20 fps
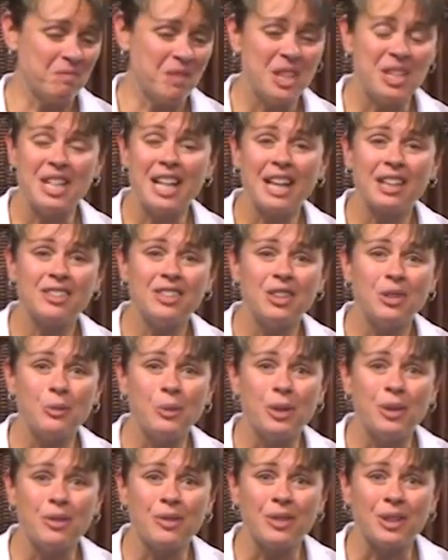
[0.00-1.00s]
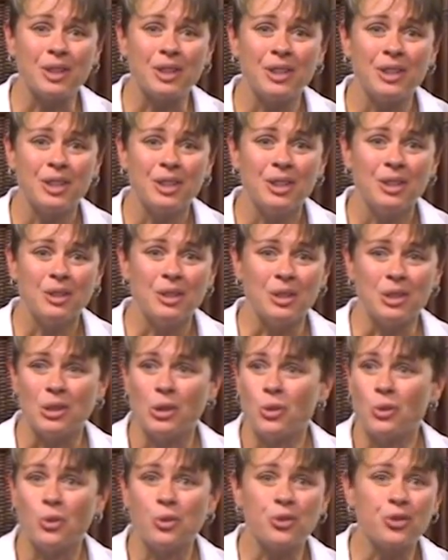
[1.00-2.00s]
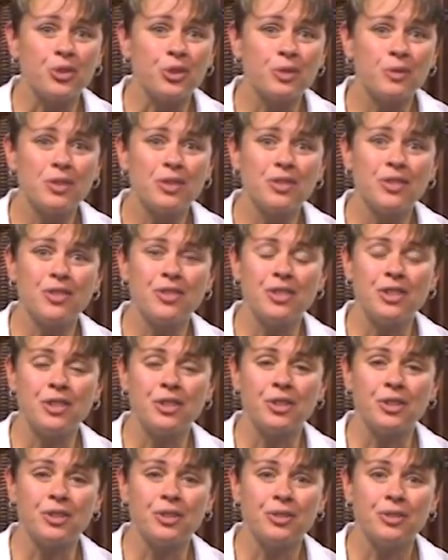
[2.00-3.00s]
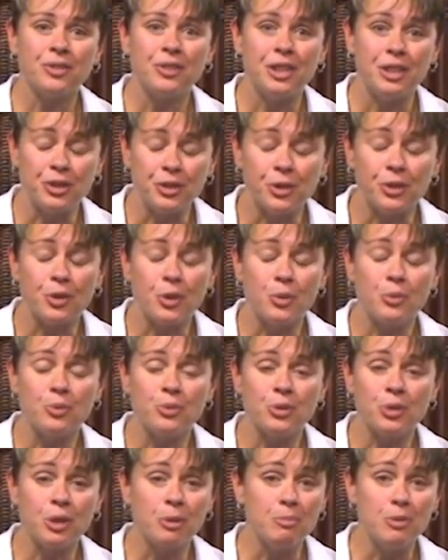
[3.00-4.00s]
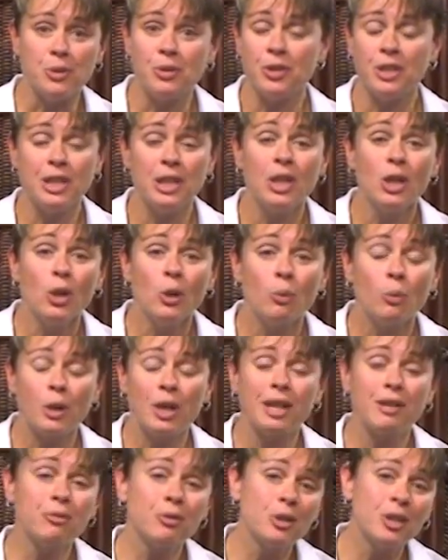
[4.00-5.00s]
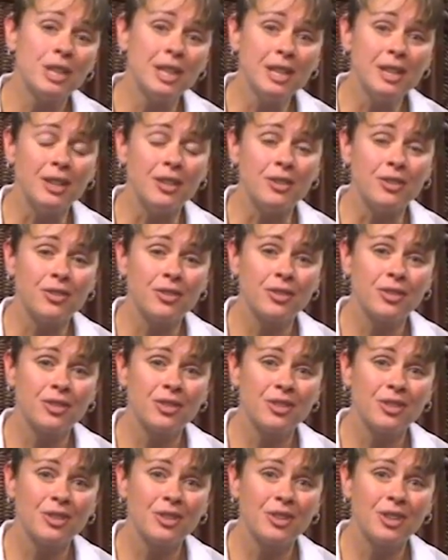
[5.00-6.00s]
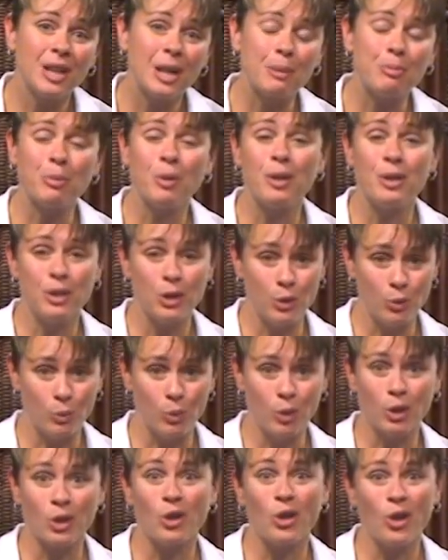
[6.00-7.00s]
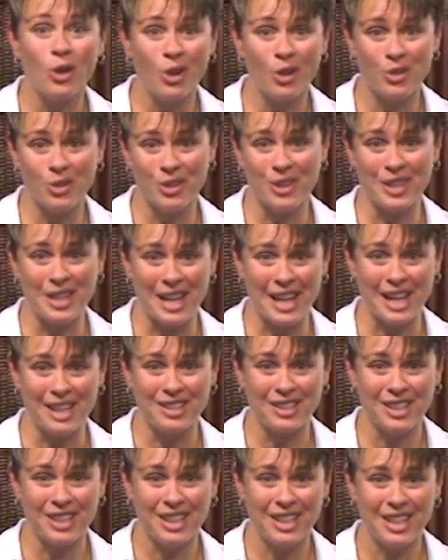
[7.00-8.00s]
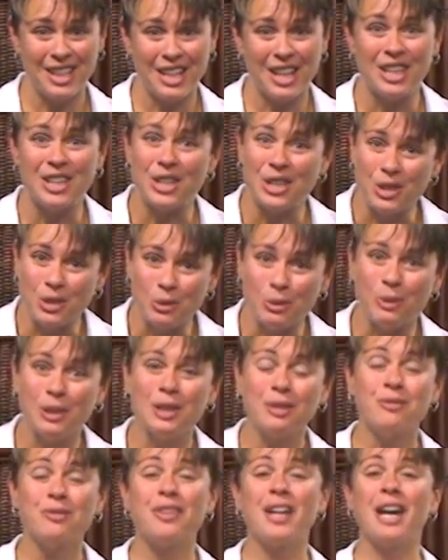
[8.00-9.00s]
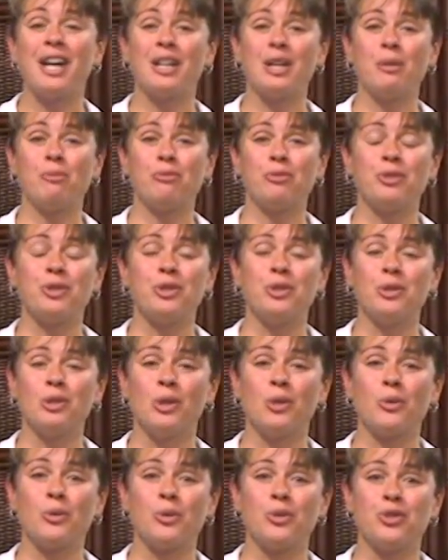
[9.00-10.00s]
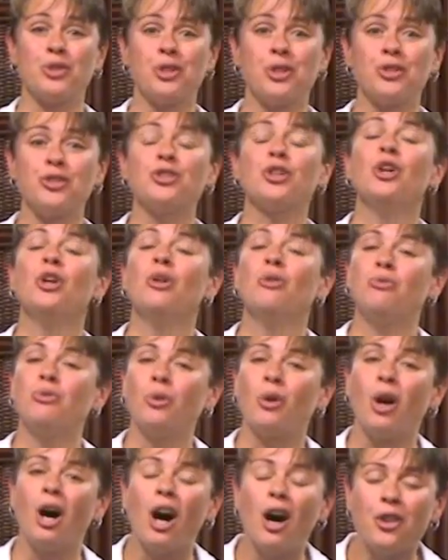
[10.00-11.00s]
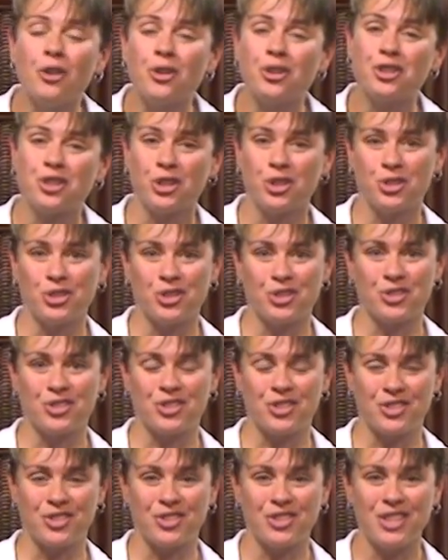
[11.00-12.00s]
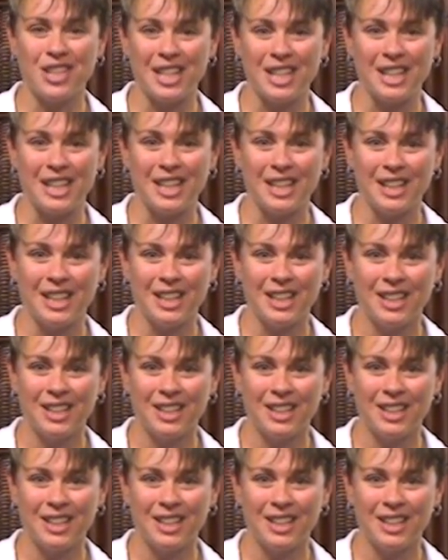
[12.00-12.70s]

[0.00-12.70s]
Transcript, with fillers: connecting with uh, uh, local services in your, in your own community. Whatever it is, I pray that you work hard on that and that you lift that up for your local church for other churches to see